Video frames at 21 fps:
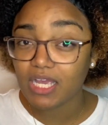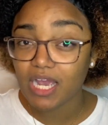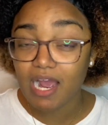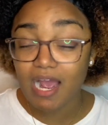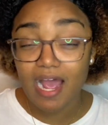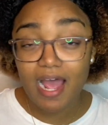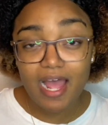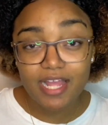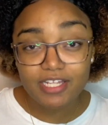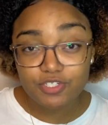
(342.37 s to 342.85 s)

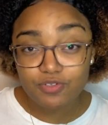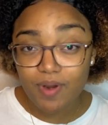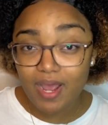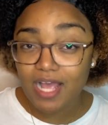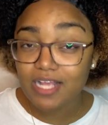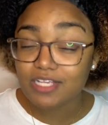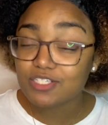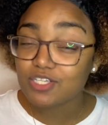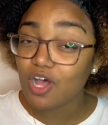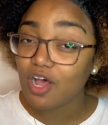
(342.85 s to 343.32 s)

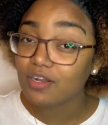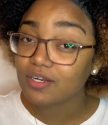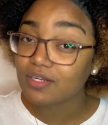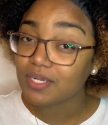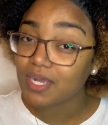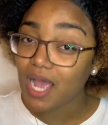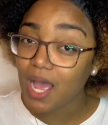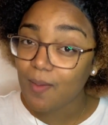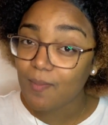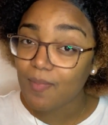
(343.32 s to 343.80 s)
address
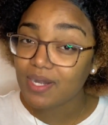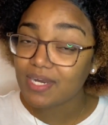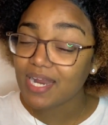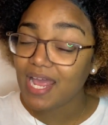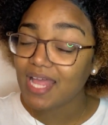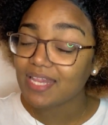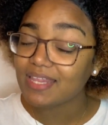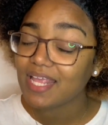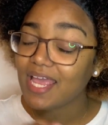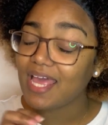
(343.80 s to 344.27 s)
on
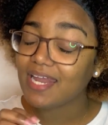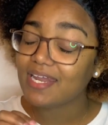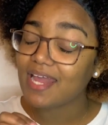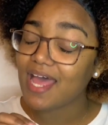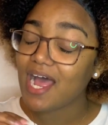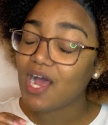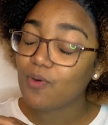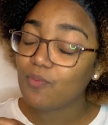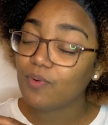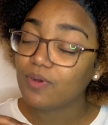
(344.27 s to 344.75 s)
KAMERNET and
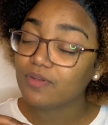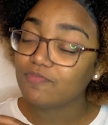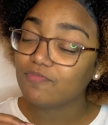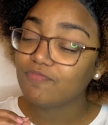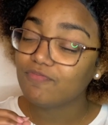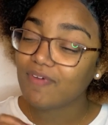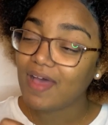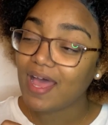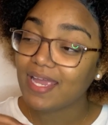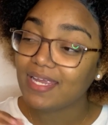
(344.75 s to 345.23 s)
I would
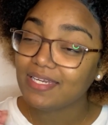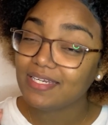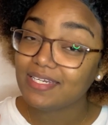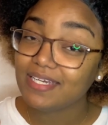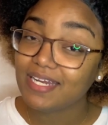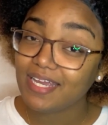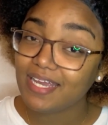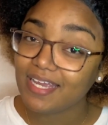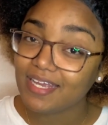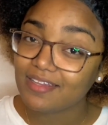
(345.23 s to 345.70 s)
find
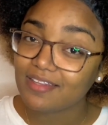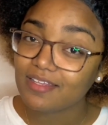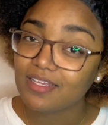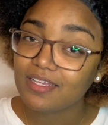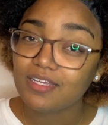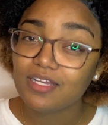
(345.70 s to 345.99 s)
it.